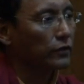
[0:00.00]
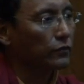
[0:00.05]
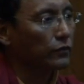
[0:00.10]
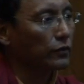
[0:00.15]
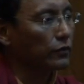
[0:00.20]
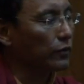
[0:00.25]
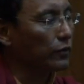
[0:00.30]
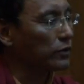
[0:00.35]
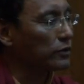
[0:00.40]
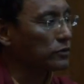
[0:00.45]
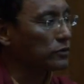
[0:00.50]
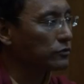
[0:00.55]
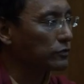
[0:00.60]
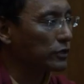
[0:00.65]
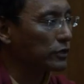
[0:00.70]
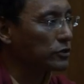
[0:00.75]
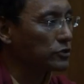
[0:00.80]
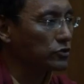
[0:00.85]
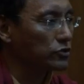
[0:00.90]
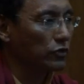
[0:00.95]
We wanted to
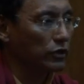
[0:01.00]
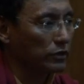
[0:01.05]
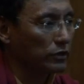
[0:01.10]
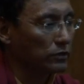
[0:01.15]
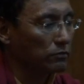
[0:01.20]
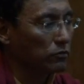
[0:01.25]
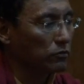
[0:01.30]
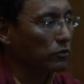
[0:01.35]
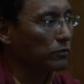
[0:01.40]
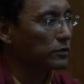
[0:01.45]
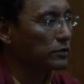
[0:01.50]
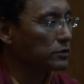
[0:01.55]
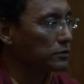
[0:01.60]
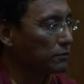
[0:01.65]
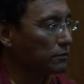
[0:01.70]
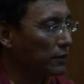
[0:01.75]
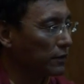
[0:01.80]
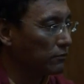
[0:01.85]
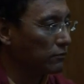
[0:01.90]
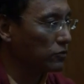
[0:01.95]
enjoy the moment
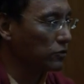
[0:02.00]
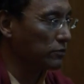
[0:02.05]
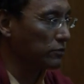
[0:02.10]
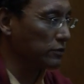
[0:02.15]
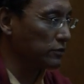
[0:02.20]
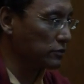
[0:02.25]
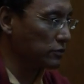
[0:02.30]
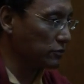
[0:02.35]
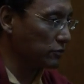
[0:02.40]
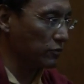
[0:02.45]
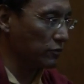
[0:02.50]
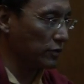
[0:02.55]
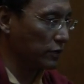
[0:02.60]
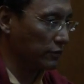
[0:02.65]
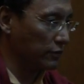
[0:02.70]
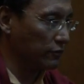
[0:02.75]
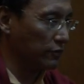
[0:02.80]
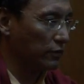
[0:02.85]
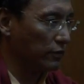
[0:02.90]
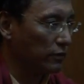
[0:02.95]
by moment or
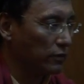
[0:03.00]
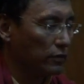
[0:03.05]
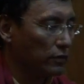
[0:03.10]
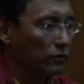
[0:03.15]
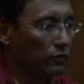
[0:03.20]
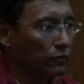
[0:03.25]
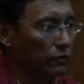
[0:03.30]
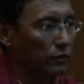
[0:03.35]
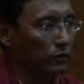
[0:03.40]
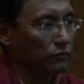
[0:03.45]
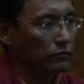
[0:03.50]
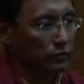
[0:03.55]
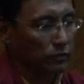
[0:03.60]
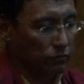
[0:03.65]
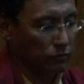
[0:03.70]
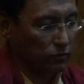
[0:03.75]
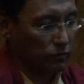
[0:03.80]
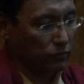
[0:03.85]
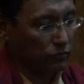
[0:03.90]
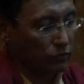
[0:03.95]
whatever. We
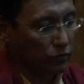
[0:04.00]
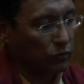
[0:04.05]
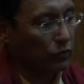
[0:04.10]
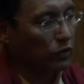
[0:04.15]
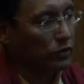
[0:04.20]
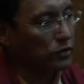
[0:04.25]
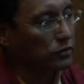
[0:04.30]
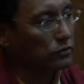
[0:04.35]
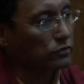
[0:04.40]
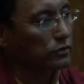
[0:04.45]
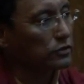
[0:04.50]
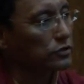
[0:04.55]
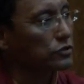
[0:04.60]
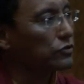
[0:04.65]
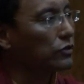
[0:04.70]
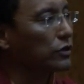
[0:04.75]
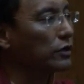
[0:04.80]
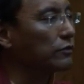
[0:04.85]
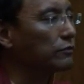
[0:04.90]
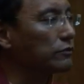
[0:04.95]
wanted to
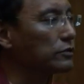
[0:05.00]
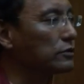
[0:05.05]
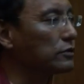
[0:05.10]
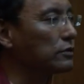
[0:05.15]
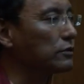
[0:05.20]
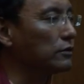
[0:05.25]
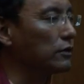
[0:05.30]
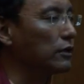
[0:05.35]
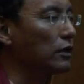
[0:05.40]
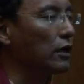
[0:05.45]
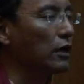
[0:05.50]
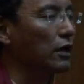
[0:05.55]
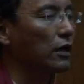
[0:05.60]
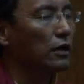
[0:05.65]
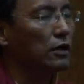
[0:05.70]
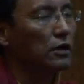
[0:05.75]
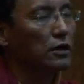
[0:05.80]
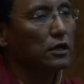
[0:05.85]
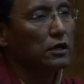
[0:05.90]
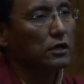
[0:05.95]
enjoy
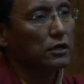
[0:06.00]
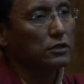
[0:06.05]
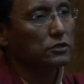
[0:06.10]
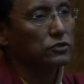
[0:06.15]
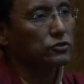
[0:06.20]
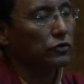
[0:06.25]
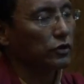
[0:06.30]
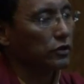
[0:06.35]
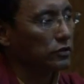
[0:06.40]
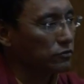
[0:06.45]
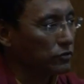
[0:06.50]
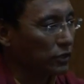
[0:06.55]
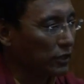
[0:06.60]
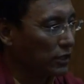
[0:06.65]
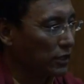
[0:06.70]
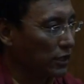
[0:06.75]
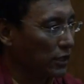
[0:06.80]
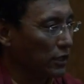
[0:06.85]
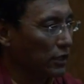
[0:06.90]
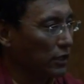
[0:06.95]

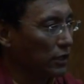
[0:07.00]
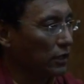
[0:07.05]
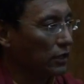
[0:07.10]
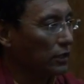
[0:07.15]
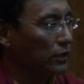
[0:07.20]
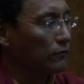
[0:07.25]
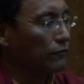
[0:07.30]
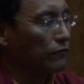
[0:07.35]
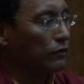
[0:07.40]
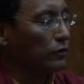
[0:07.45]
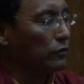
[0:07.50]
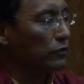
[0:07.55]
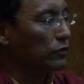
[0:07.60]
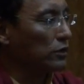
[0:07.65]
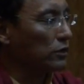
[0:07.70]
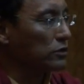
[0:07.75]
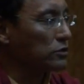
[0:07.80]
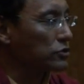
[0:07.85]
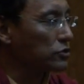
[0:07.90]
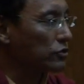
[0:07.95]
drinking,
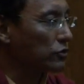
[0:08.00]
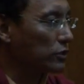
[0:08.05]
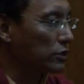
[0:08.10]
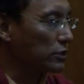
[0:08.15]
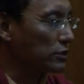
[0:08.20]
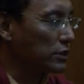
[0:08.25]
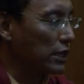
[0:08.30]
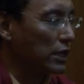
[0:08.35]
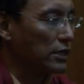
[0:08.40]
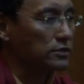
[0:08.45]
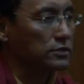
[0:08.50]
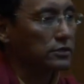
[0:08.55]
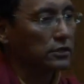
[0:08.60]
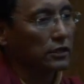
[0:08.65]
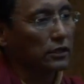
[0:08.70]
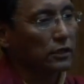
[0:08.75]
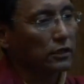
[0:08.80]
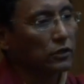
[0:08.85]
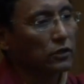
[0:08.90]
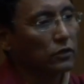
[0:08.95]
enjoy
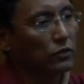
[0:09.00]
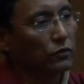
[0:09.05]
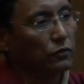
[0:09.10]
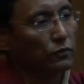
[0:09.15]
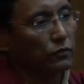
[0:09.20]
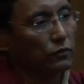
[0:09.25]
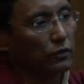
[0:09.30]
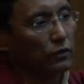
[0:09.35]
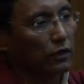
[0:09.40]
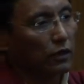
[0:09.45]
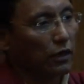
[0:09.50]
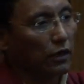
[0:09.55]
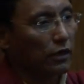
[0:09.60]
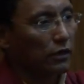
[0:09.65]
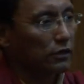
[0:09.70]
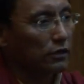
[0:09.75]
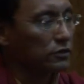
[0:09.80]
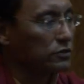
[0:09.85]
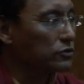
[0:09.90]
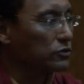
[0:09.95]
dancing,
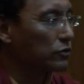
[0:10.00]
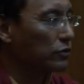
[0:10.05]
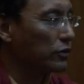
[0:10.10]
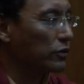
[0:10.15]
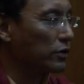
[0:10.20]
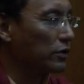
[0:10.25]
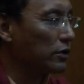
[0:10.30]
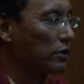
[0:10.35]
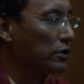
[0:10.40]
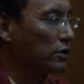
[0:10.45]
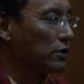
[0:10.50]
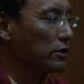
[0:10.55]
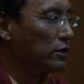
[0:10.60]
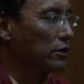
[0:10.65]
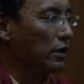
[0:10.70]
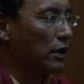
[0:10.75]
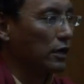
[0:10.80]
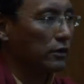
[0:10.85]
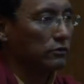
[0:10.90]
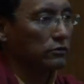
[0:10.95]
enjoy,
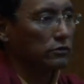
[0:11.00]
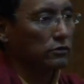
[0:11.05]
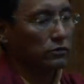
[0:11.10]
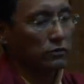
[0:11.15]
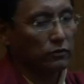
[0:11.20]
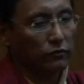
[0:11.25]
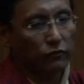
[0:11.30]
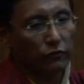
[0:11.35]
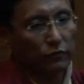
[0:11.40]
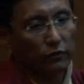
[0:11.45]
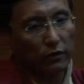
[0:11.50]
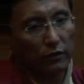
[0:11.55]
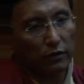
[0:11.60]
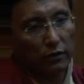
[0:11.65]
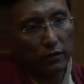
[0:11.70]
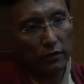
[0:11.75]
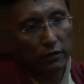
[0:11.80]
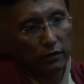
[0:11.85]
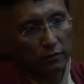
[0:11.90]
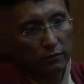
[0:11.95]
I don't know,
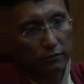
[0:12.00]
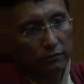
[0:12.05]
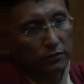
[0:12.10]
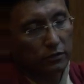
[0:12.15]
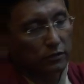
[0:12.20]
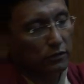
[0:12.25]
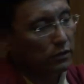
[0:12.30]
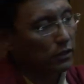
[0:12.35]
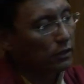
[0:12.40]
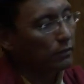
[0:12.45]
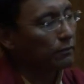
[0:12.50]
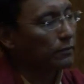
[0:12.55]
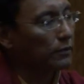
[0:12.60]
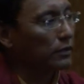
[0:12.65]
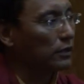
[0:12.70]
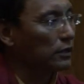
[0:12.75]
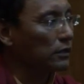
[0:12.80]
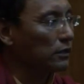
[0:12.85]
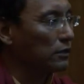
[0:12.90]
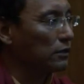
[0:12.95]
the
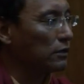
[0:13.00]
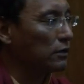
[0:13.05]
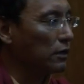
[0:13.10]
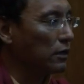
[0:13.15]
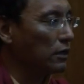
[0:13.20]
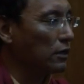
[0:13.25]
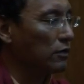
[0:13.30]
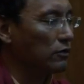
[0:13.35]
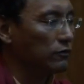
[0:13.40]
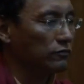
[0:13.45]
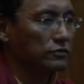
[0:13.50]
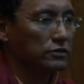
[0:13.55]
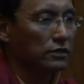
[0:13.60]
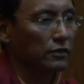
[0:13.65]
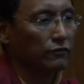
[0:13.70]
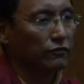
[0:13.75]
company of